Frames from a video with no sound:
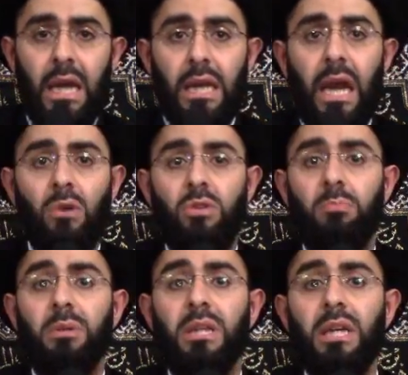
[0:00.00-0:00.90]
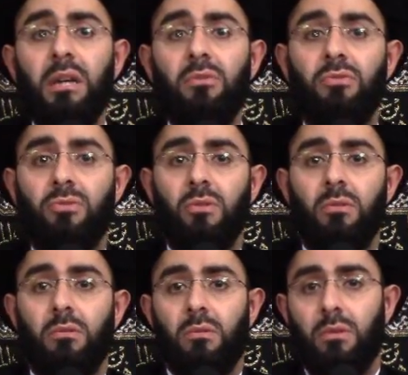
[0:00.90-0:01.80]
Now, to believe
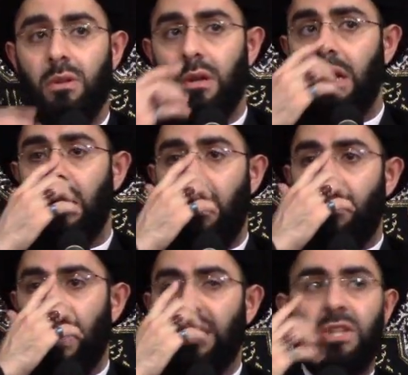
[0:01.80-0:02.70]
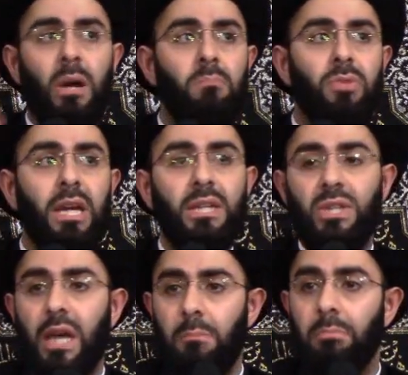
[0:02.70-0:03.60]
that some
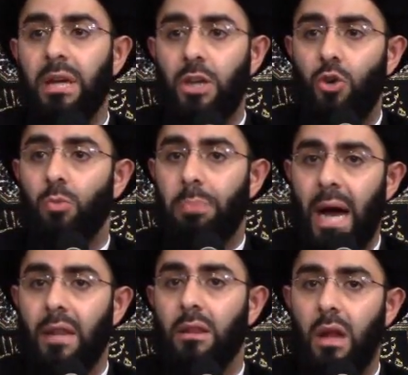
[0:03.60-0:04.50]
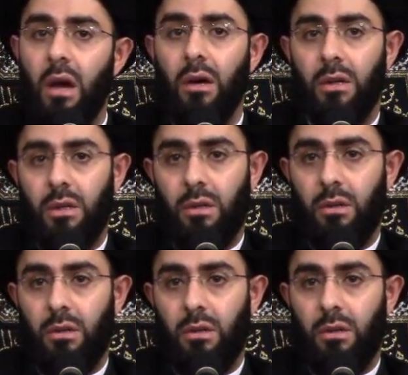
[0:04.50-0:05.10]
things can bring you bad luck,